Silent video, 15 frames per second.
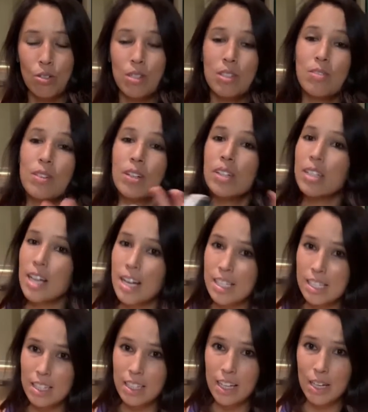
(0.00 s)
It's very nice
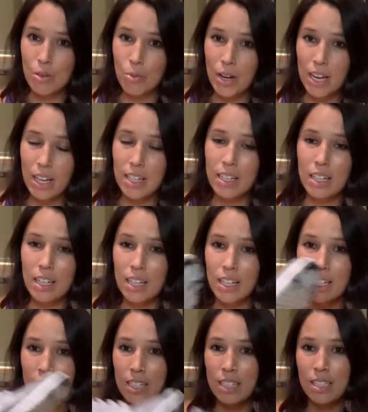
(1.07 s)
and lightweight,
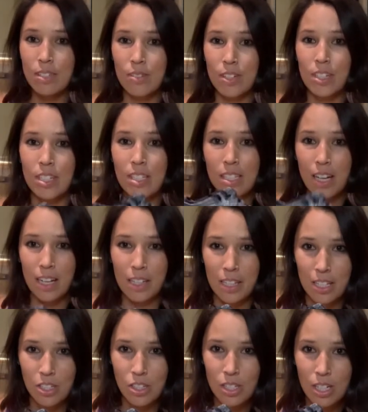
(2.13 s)
and it's very
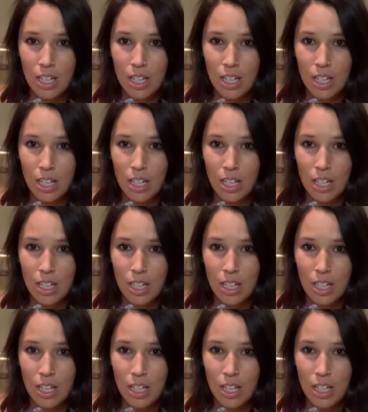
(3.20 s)
stylish,